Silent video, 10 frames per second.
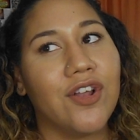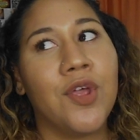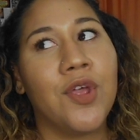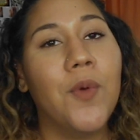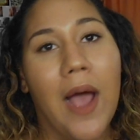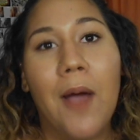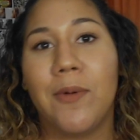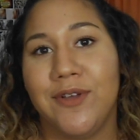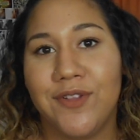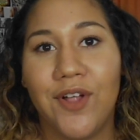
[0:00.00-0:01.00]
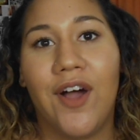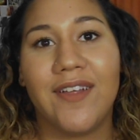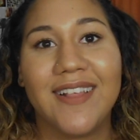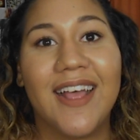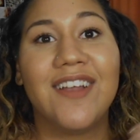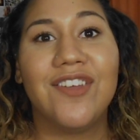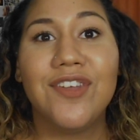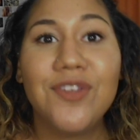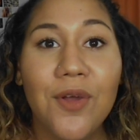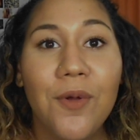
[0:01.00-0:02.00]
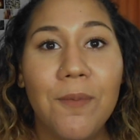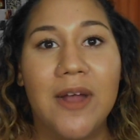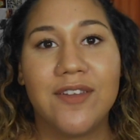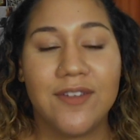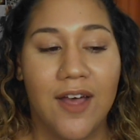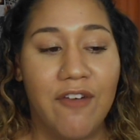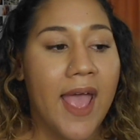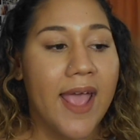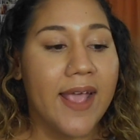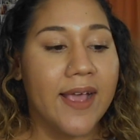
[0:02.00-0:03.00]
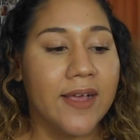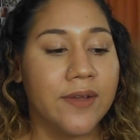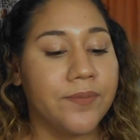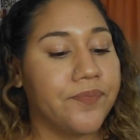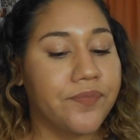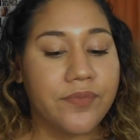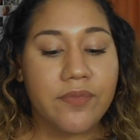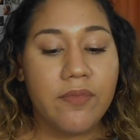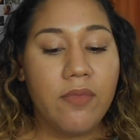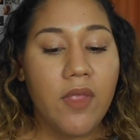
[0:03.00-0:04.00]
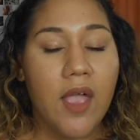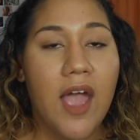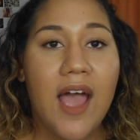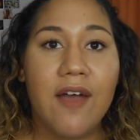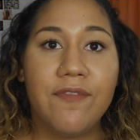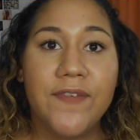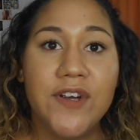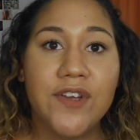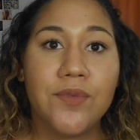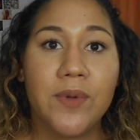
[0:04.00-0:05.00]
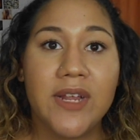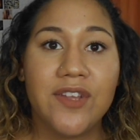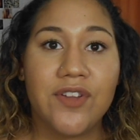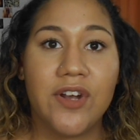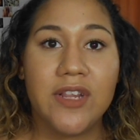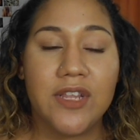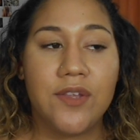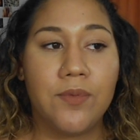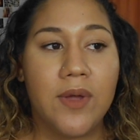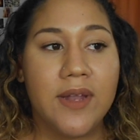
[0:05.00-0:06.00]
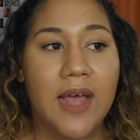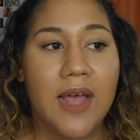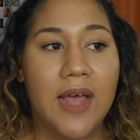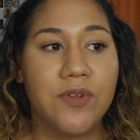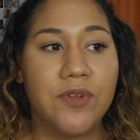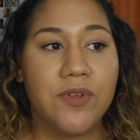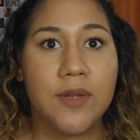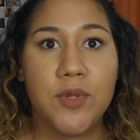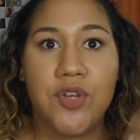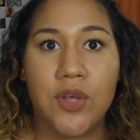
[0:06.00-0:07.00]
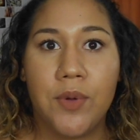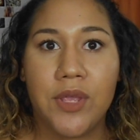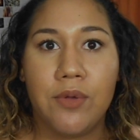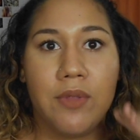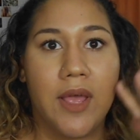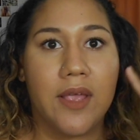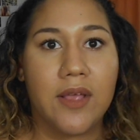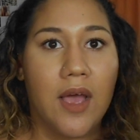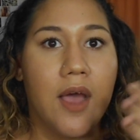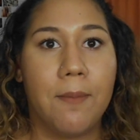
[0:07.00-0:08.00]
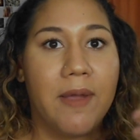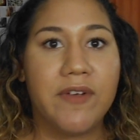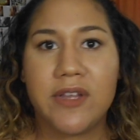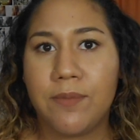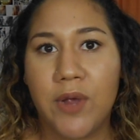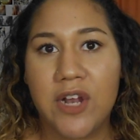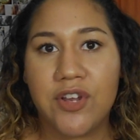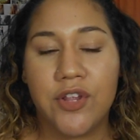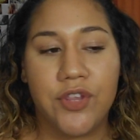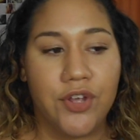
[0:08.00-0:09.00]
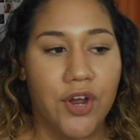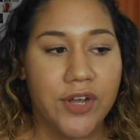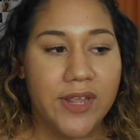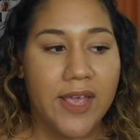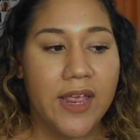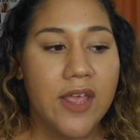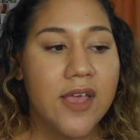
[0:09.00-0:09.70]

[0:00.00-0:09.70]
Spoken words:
2 hours long. Like that's just too much stuff. And at first when I started this one, I was just gonna be showing you like my first impression on the Garnier